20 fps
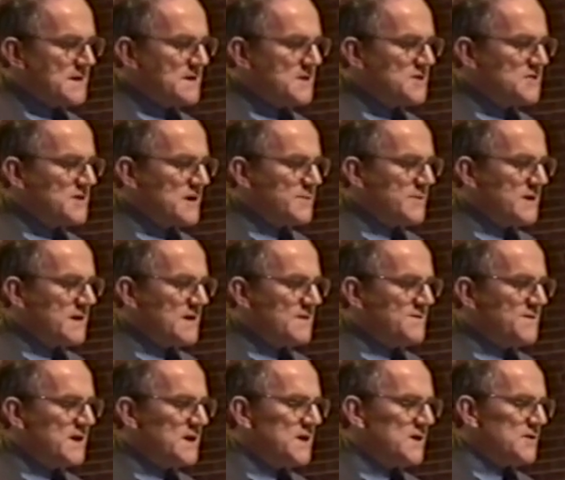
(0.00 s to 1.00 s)
to distribute
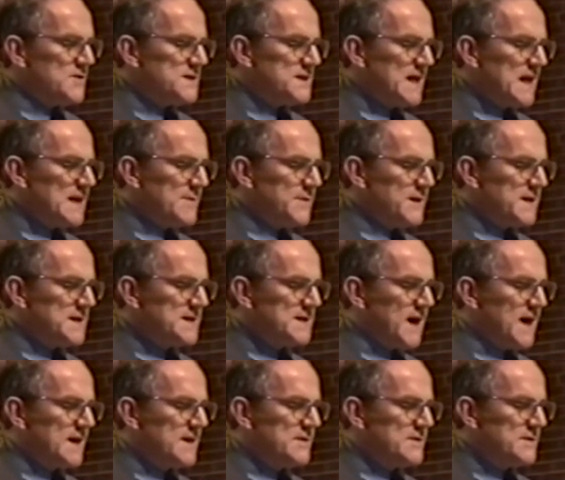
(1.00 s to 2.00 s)
a videotape
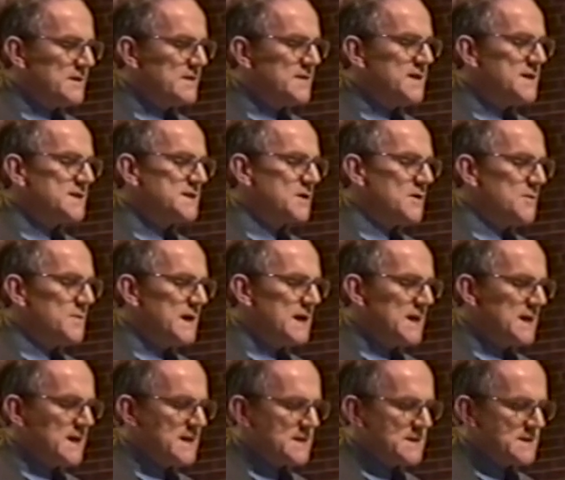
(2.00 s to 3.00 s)
entitled "This
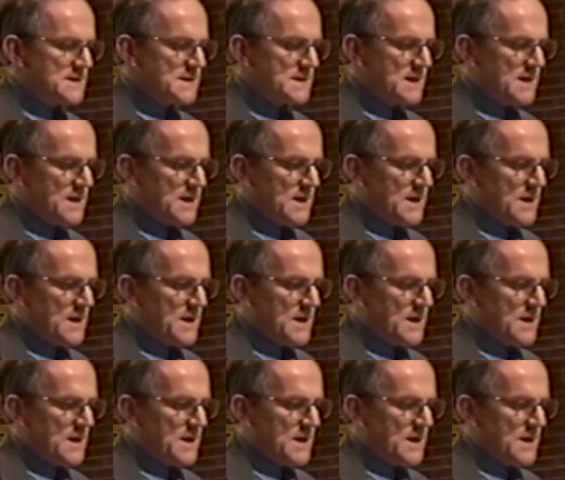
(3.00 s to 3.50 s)
Obedience,"